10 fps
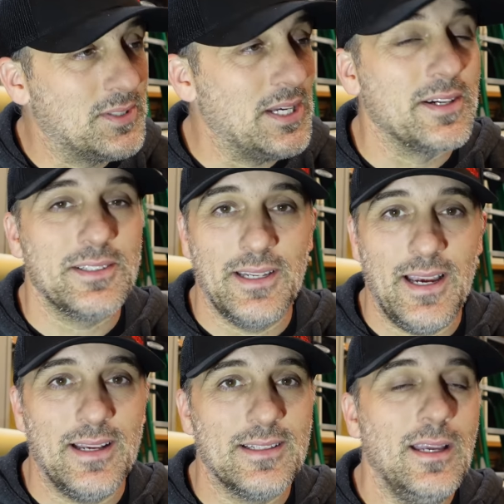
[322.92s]
Seriously,
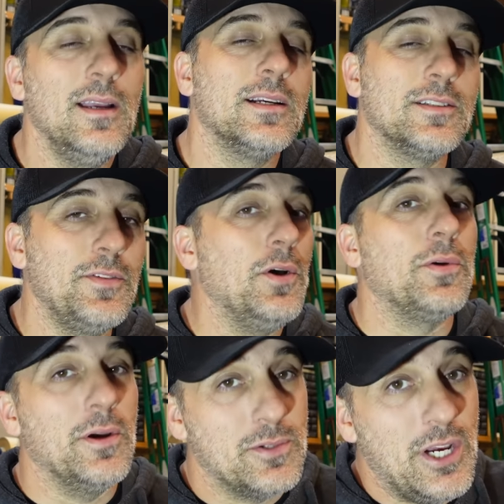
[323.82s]
guys, because if you don't
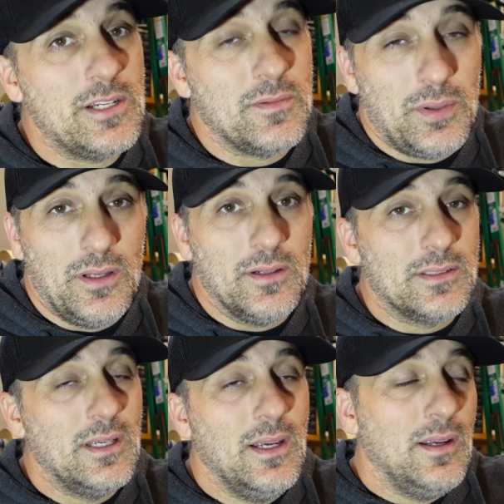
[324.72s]
know, changing plugs
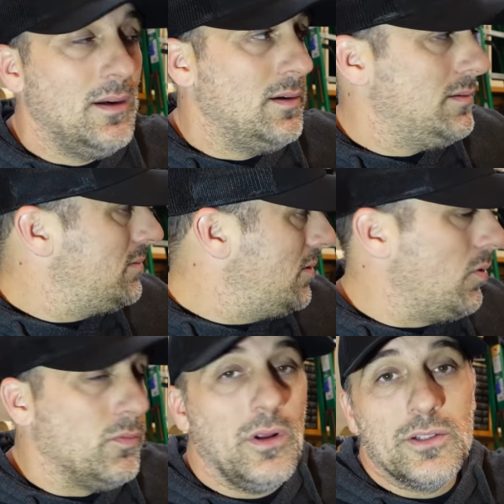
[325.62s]

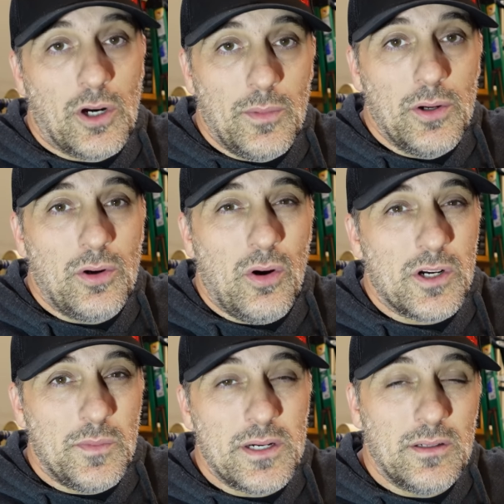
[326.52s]
on a turbo car,
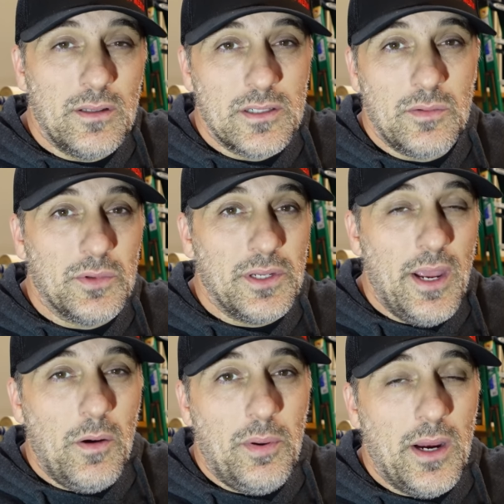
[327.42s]
especially this one with the
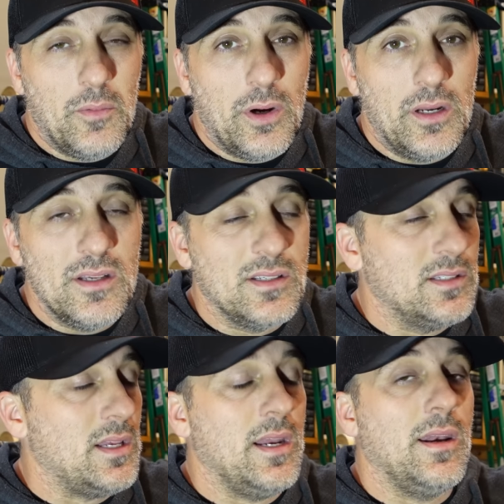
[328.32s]
downpipe where it is,
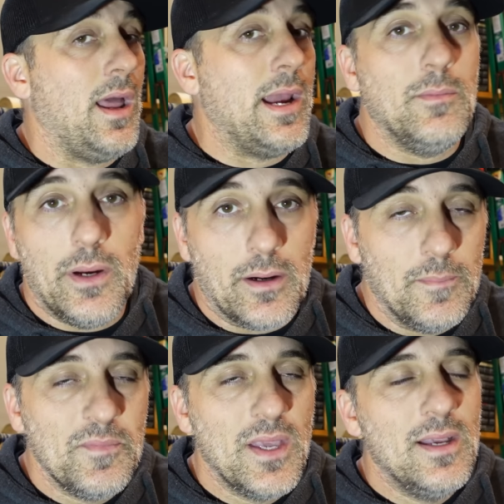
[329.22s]
is a nightmare.
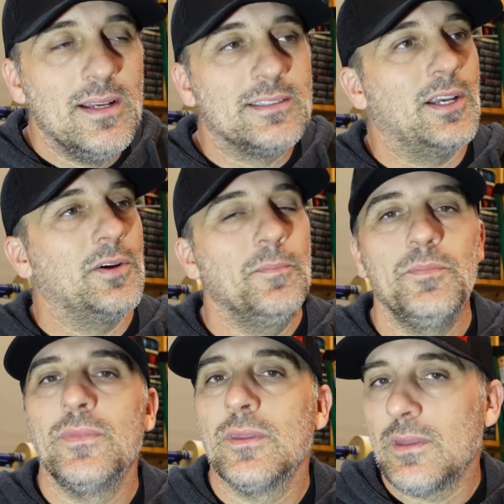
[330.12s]
So
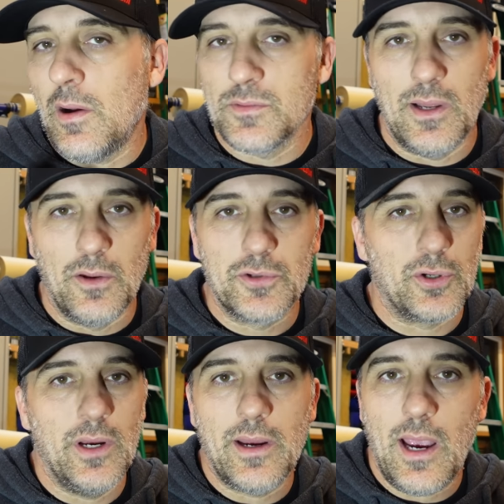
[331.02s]
that was my little
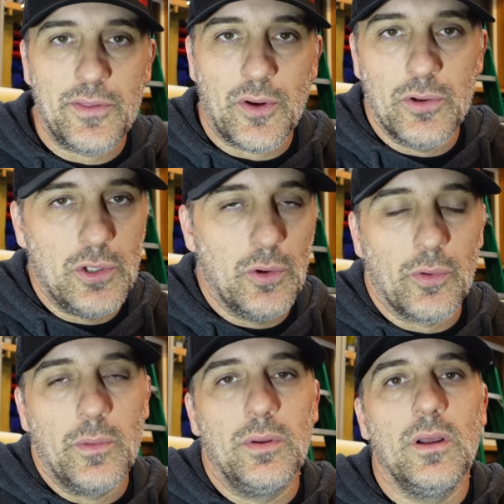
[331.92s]
trick. I'd throw two or
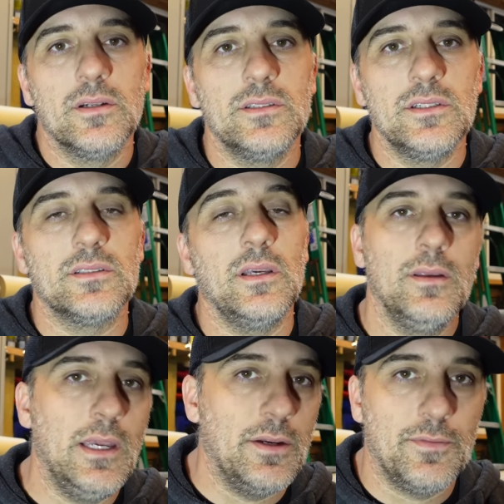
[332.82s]
three plugs in this thing,
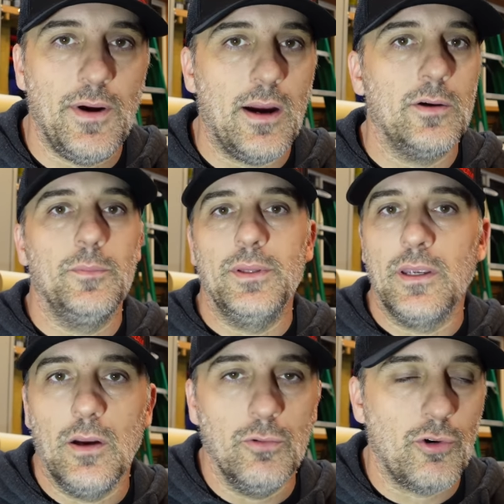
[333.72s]
get it to fire up, and
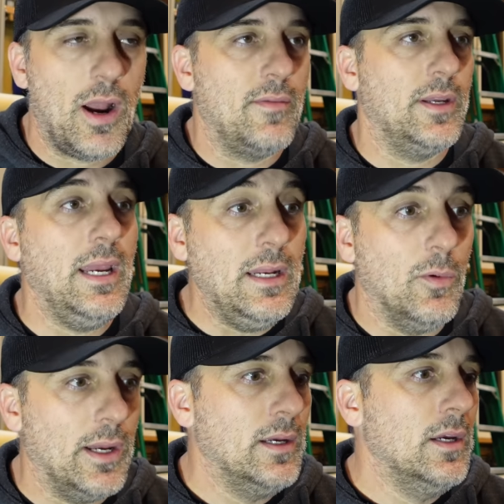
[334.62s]
then go drive it.
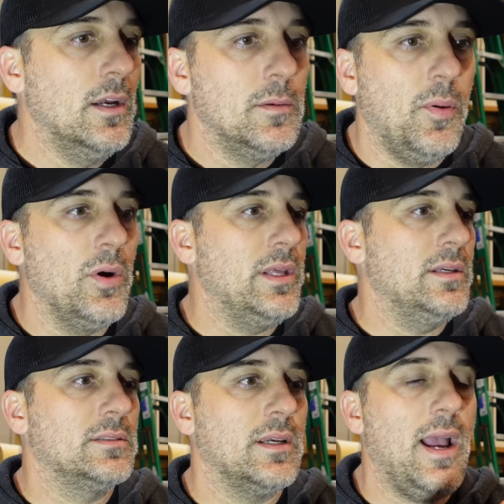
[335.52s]
Anyway, point
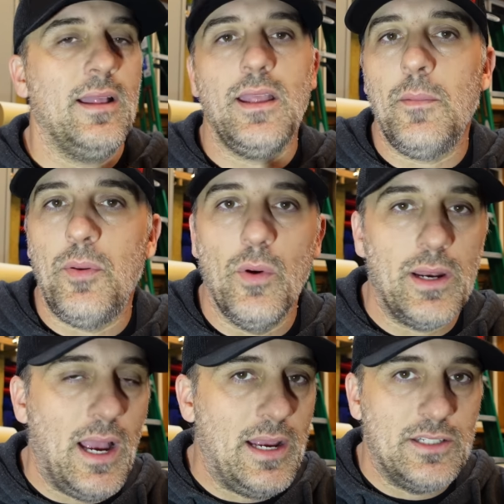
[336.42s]
is, at that point,
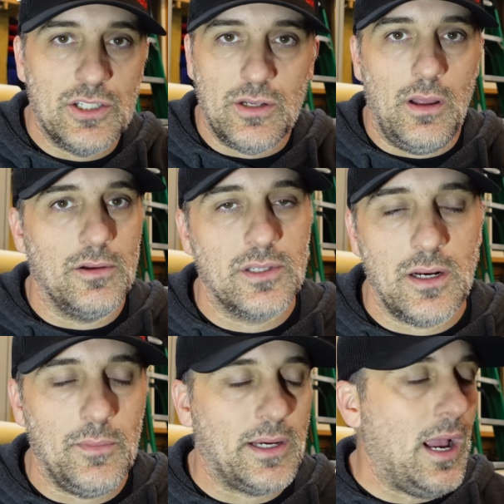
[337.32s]
I had just lost it.
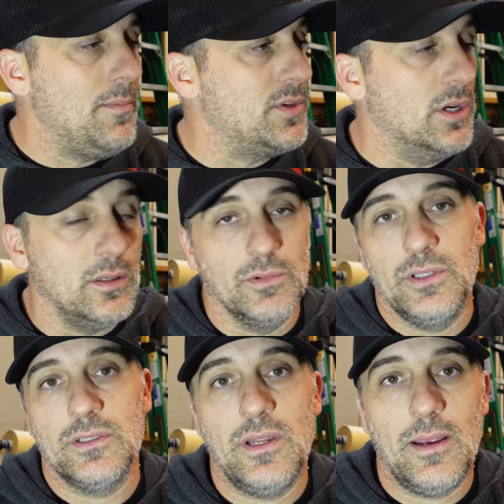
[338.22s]
I'm like, I'm done with
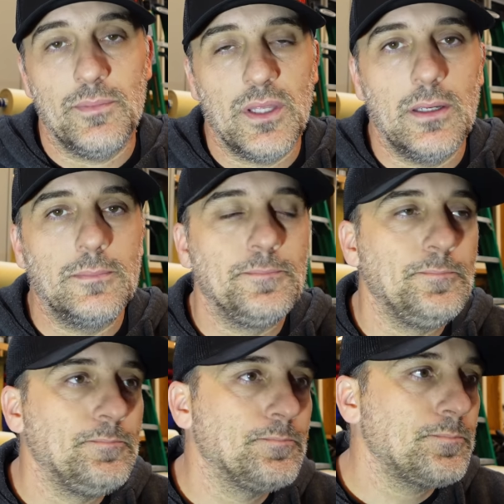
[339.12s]
this damn thing.
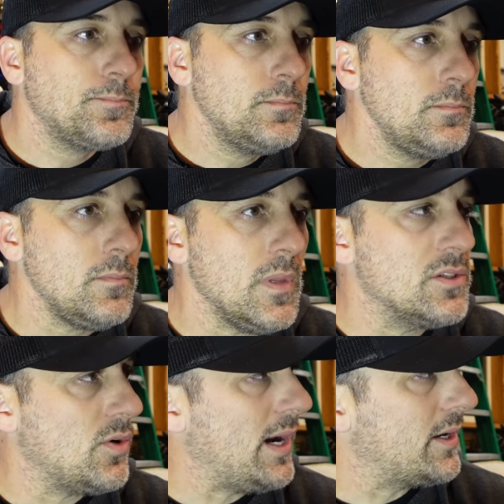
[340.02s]

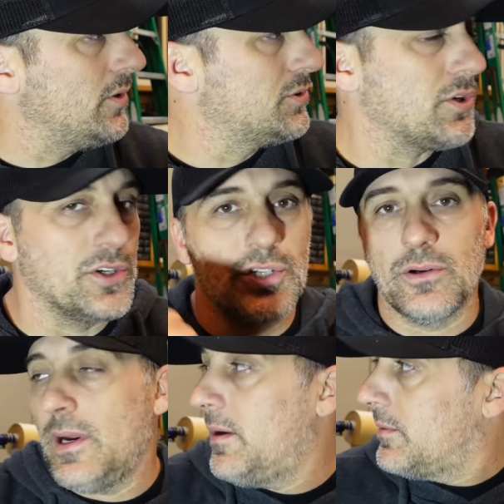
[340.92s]
So I go searching
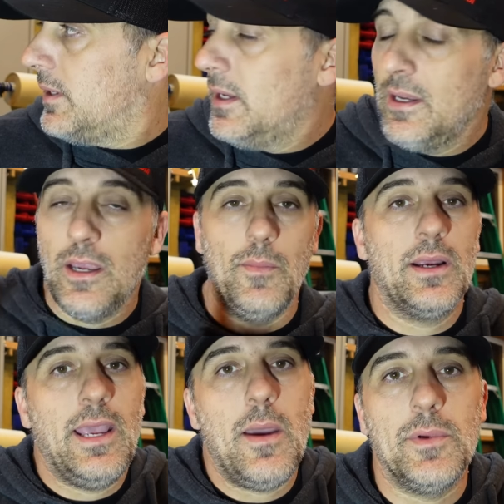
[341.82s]
around in my
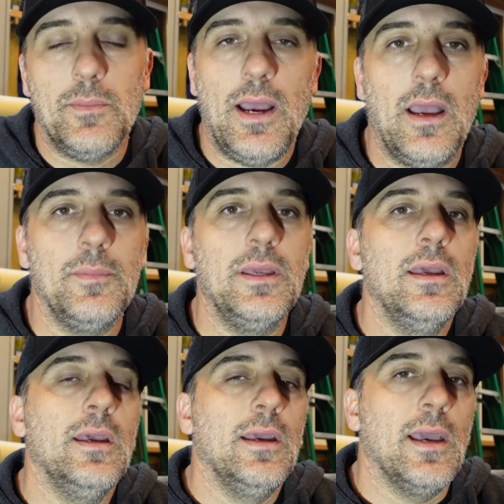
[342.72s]
cabinet behind me,
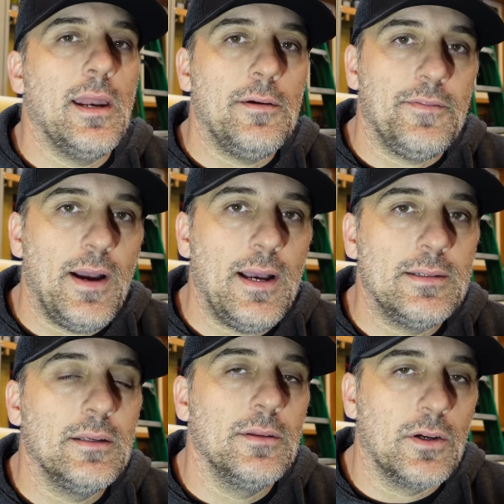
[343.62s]
and I
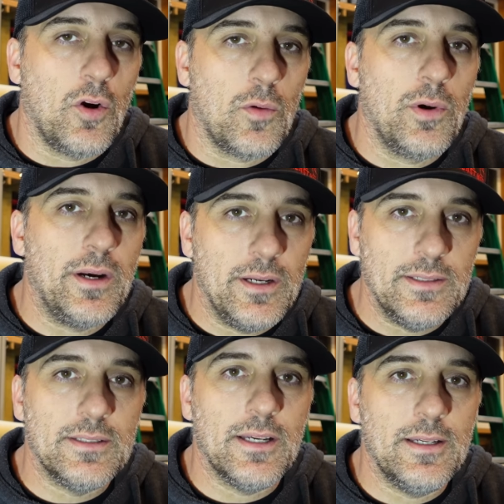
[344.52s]
find the carbureted
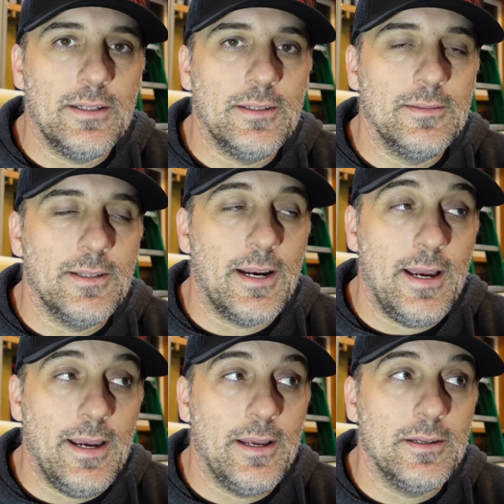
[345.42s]
intake that I
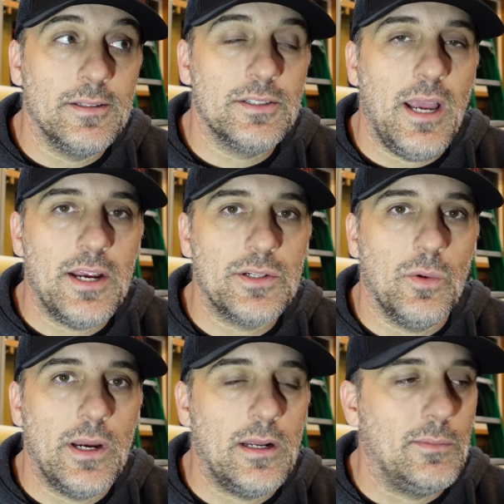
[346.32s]
had stashed
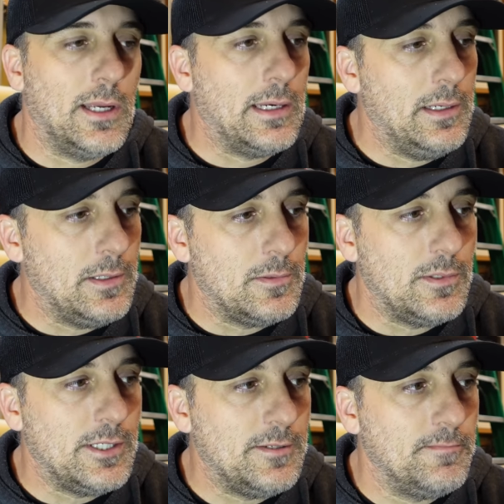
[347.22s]
away. And I'm like, you know
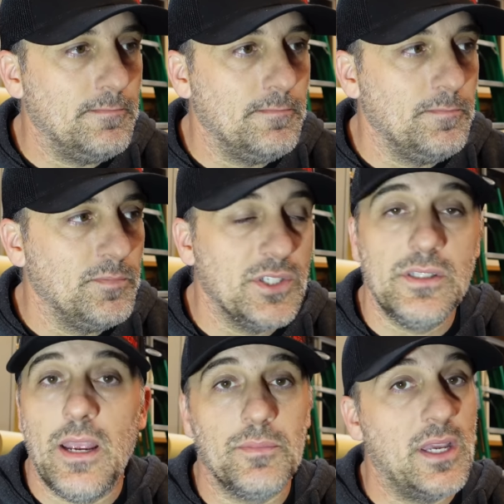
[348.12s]
what? This
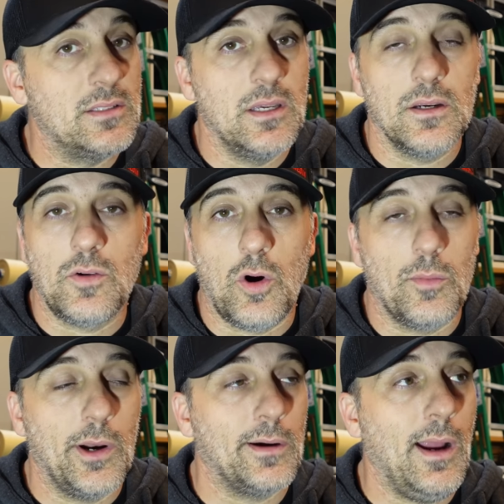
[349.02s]
damn thing's getting a
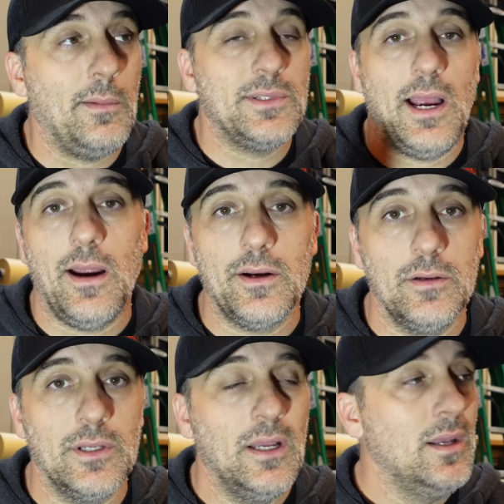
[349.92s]
carburetor. I'm tired
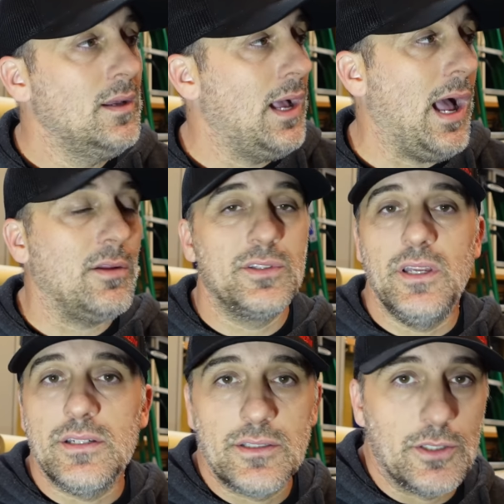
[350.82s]
of it. I'll
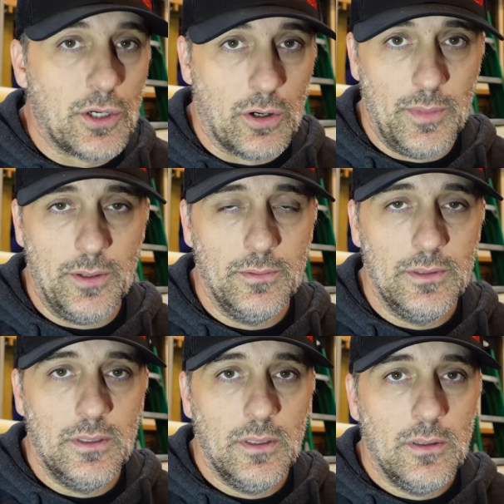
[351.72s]
ditch the turbo.
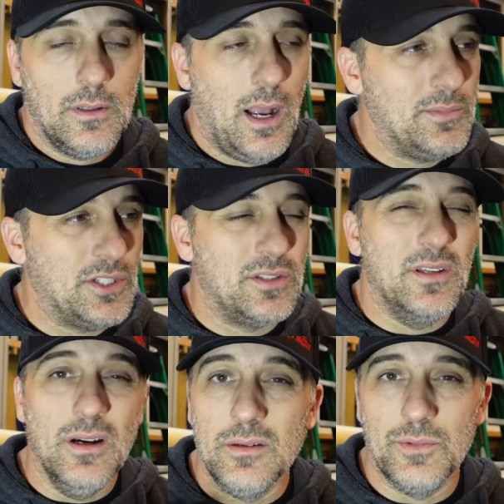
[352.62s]
I'm just
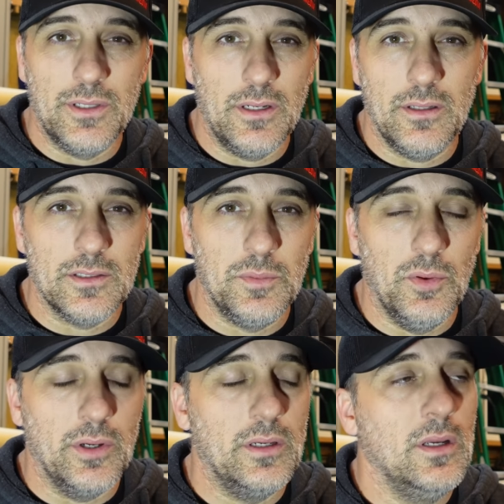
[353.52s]
done with it at this
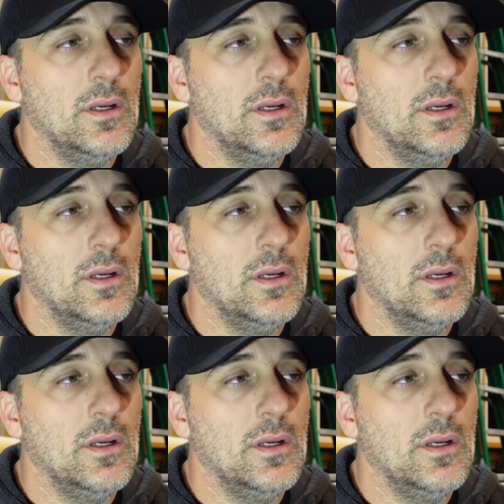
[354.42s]
point.